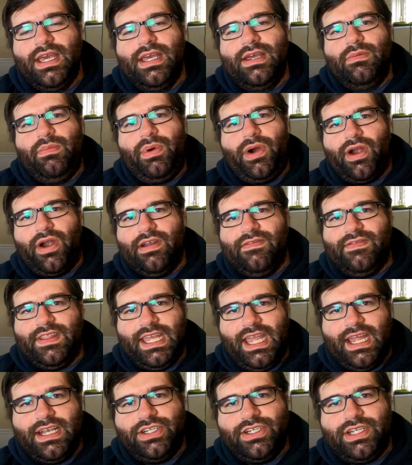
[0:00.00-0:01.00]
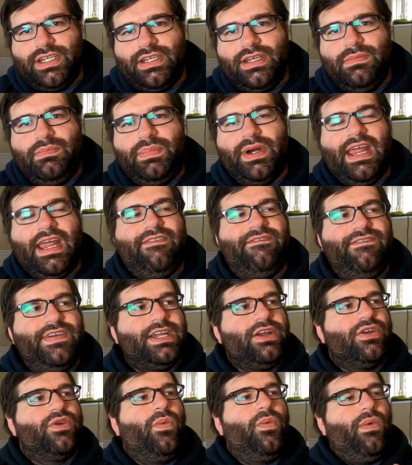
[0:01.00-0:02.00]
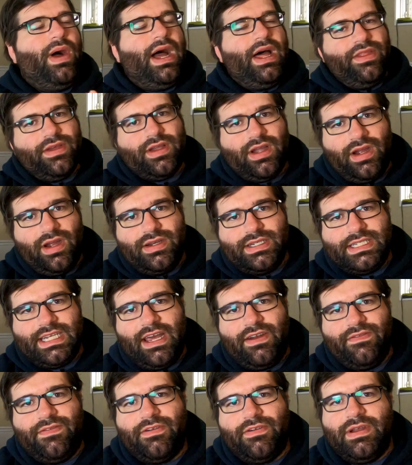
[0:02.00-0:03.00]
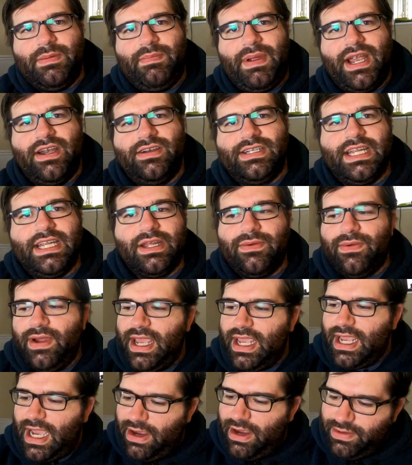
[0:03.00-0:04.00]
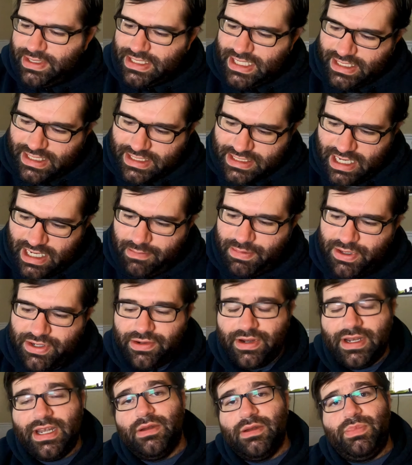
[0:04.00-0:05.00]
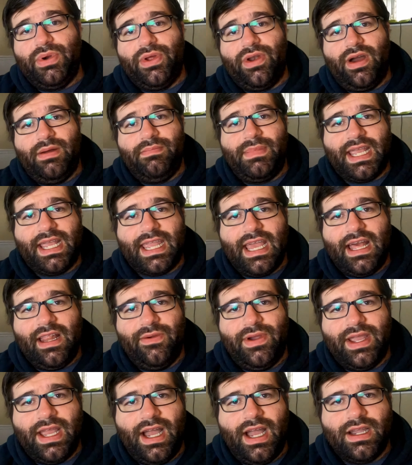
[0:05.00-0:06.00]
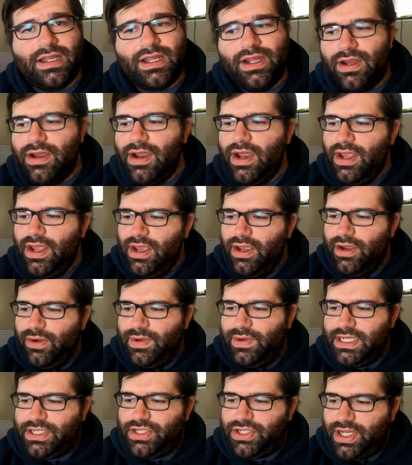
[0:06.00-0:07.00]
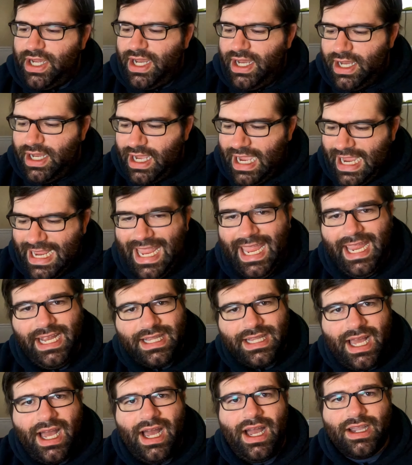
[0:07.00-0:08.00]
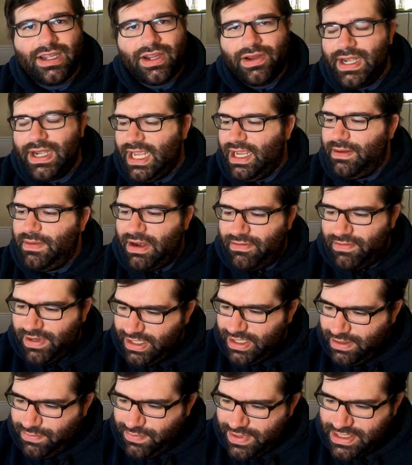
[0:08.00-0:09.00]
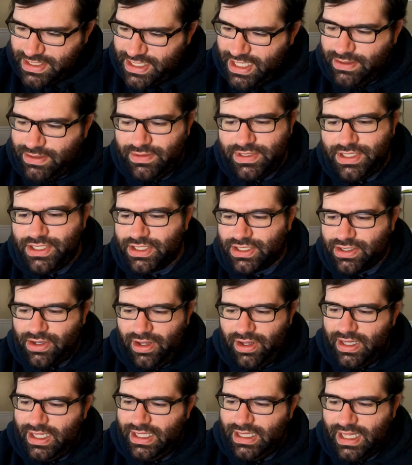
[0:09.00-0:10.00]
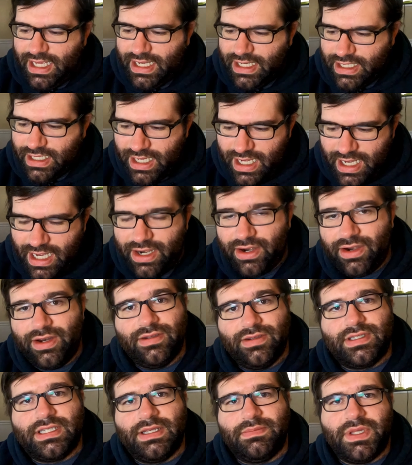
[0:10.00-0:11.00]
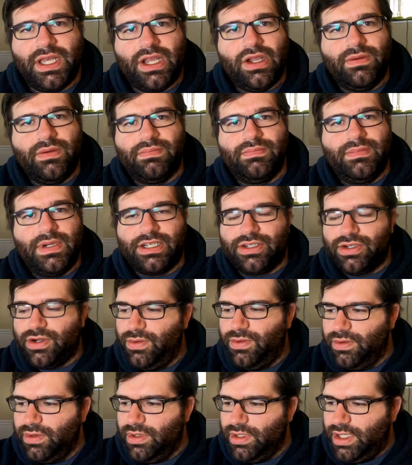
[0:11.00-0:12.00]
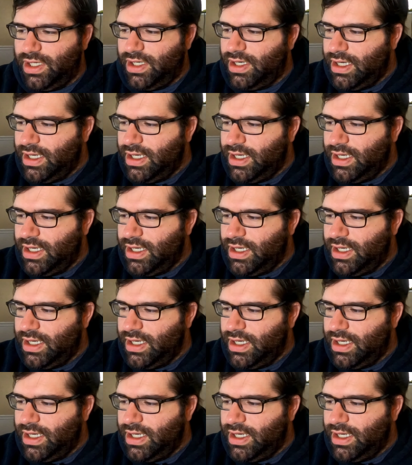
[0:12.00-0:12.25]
part of the engine, but I figured while the car is down for repairs anyway, I would take this opportunity to put on my Callaway Honker, which I hate the Honker name. I really wish they would just call it, like, I don't know, something much cooler.